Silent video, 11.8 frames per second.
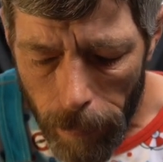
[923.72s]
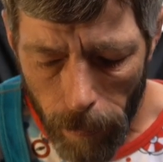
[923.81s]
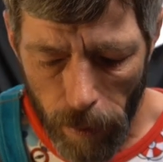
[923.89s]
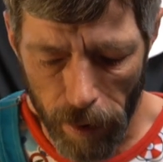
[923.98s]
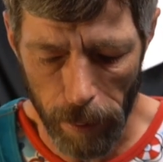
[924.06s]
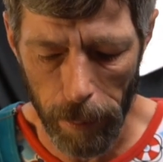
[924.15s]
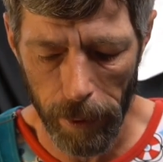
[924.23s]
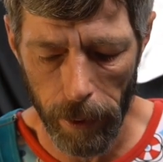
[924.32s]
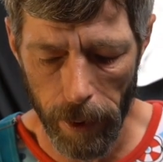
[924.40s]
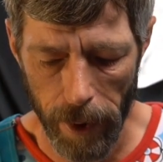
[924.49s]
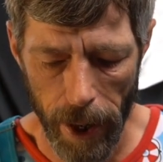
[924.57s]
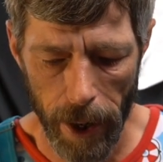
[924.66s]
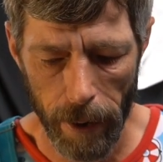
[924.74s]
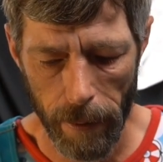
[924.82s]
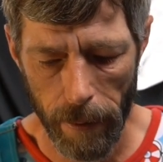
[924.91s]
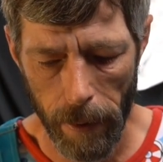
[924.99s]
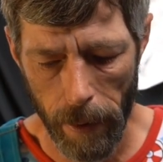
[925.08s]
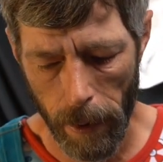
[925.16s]
similar to that.
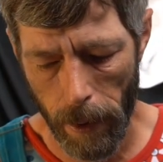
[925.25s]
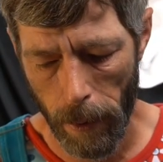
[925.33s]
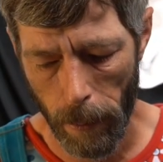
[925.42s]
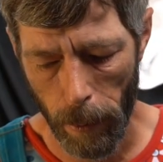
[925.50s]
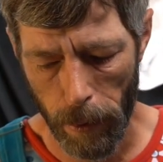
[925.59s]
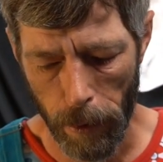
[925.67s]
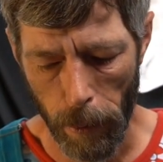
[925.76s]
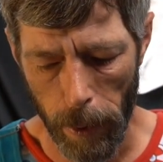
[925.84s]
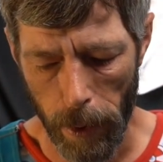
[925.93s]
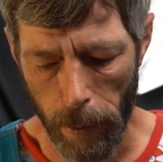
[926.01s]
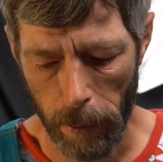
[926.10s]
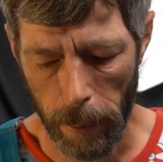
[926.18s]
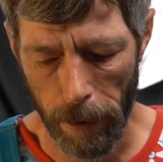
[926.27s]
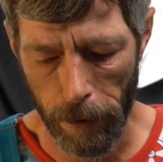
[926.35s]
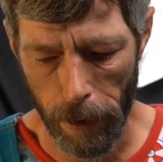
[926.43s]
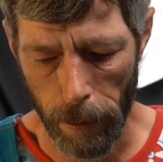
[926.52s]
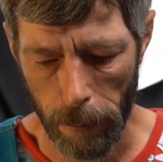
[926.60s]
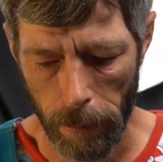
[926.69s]
What is going on with my
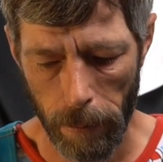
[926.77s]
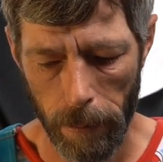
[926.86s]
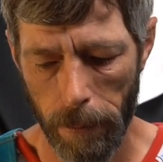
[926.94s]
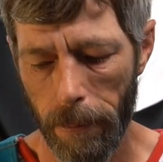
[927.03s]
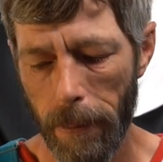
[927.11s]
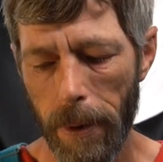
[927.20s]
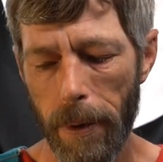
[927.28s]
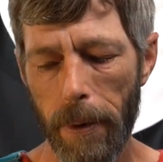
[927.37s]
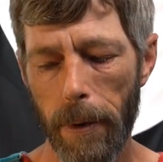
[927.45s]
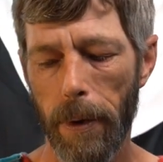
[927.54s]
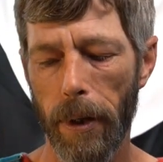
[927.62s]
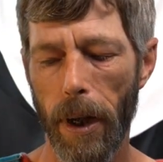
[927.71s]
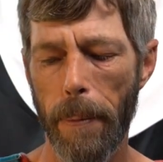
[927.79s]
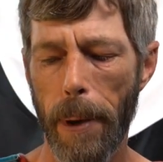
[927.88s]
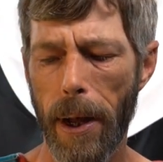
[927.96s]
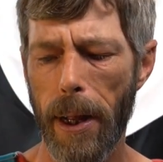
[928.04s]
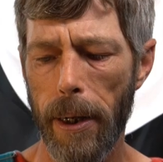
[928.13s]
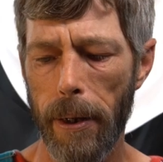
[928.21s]
phone? Come
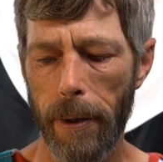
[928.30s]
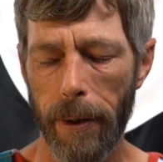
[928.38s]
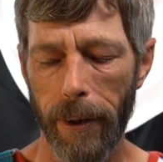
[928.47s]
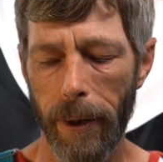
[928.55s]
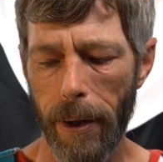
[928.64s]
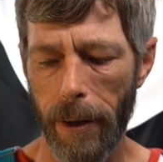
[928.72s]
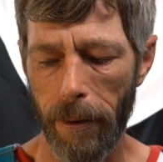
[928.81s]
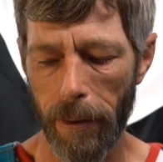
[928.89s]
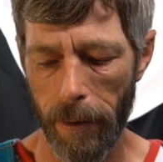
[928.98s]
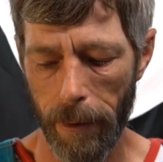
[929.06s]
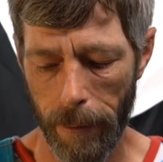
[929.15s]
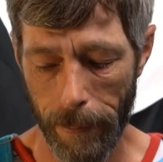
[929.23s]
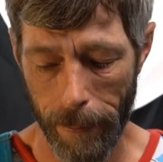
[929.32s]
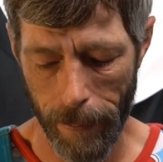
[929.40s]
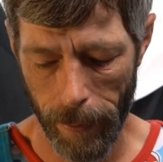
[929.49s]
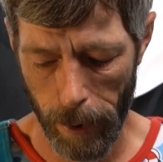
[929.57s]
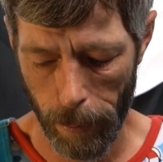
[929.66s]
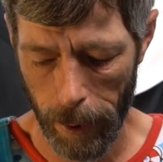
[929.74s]
on. Yikes.
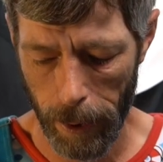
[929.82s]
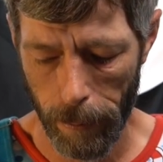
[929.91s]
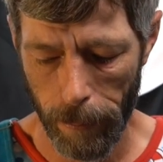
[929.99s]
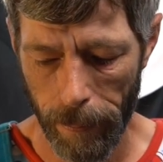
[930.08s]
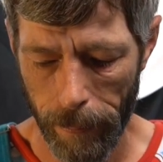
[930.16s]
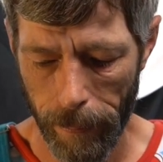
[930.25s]
There we go.